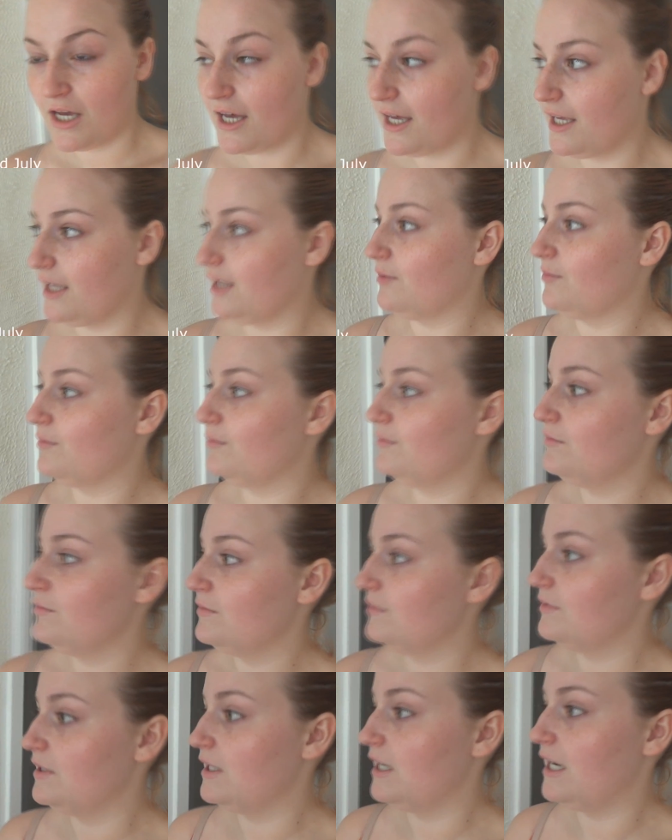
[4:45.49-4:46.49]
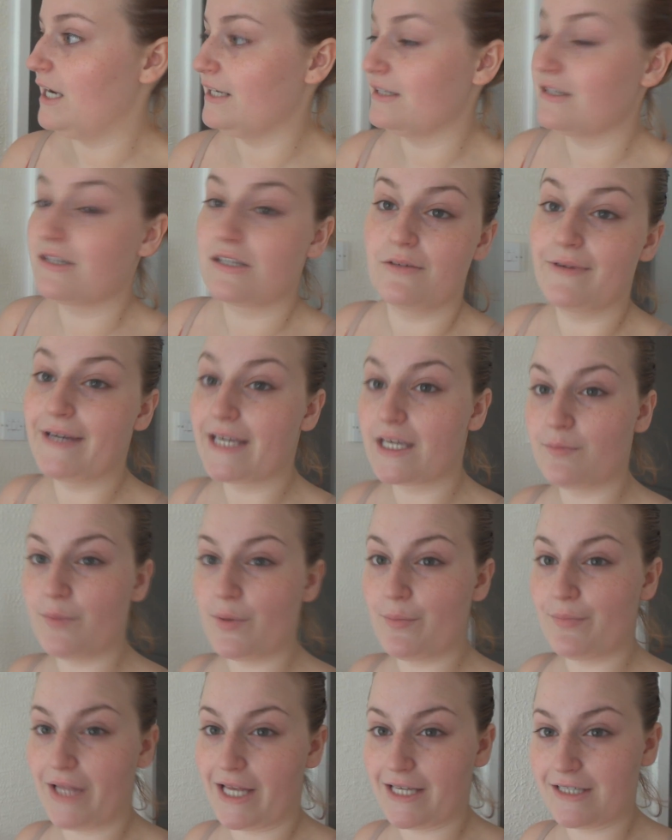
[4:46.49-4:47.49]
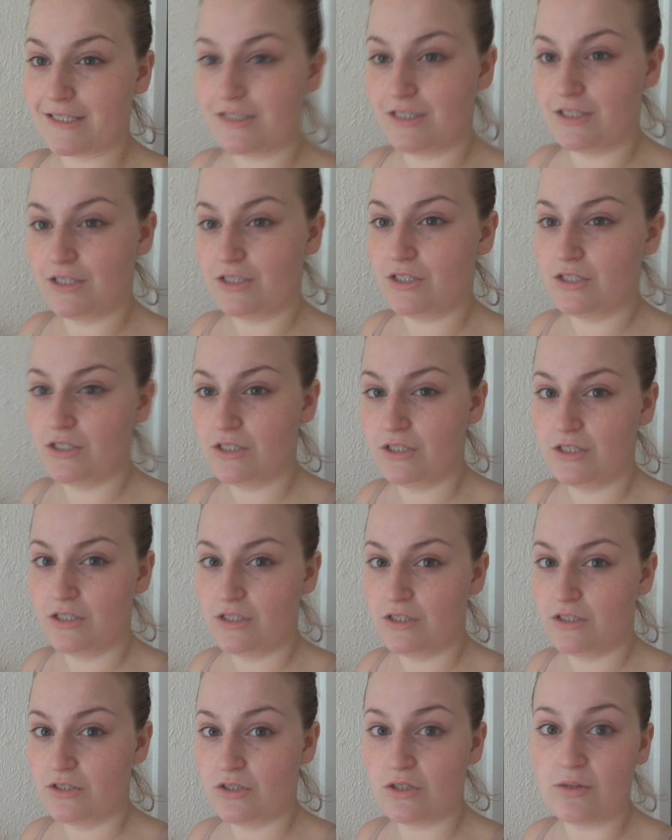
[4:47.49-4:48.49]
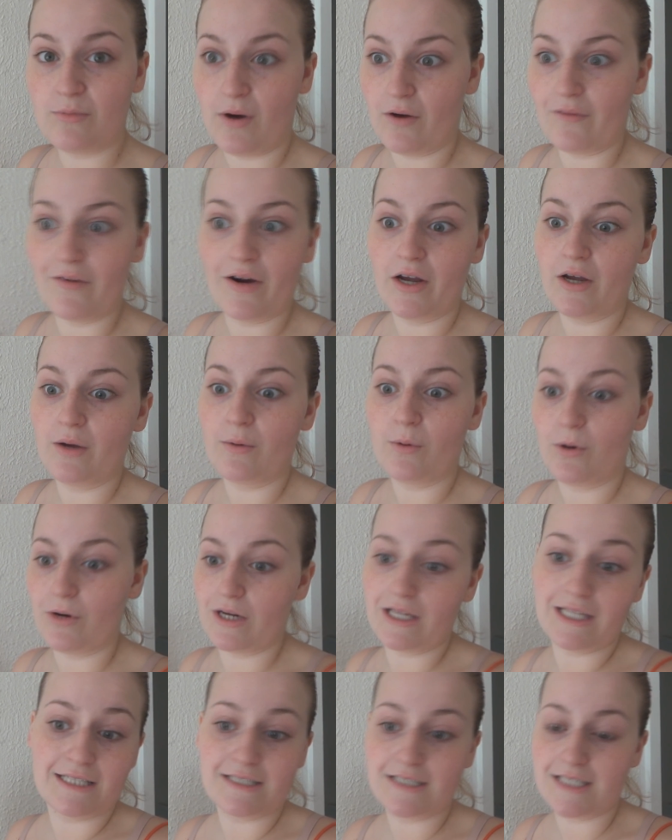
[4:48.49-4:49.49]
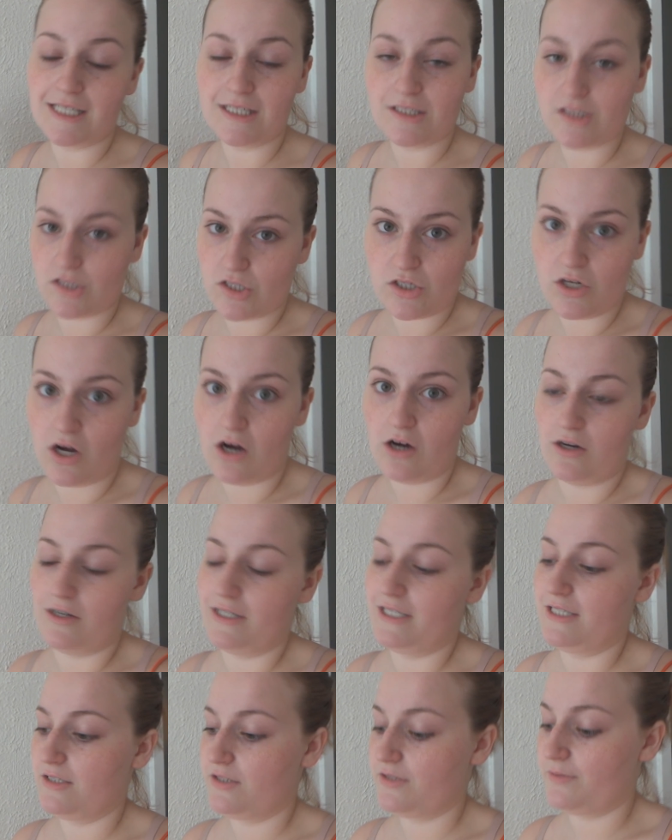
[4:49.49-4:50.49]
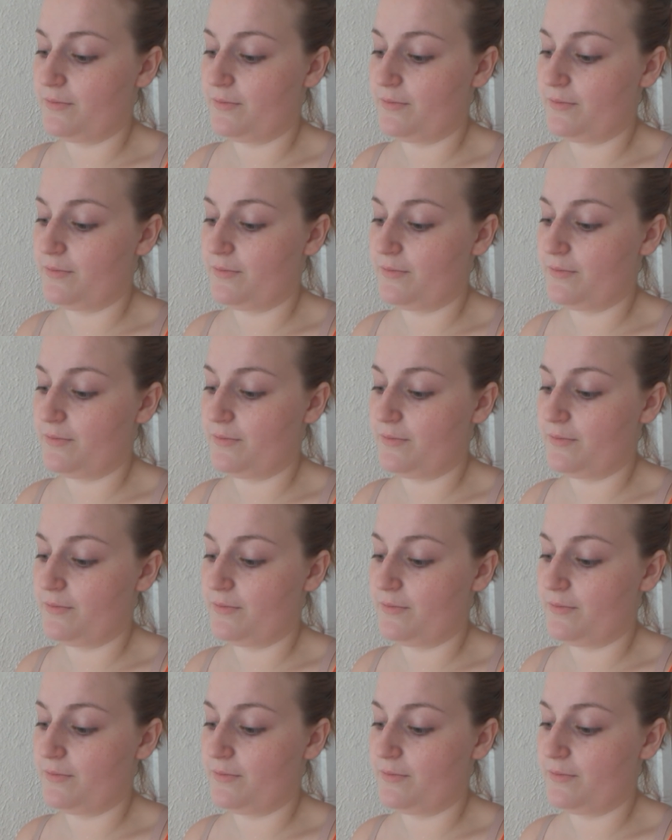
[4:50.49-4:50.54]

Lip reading: and so it can be plastered tomorrow, or at least he can start on it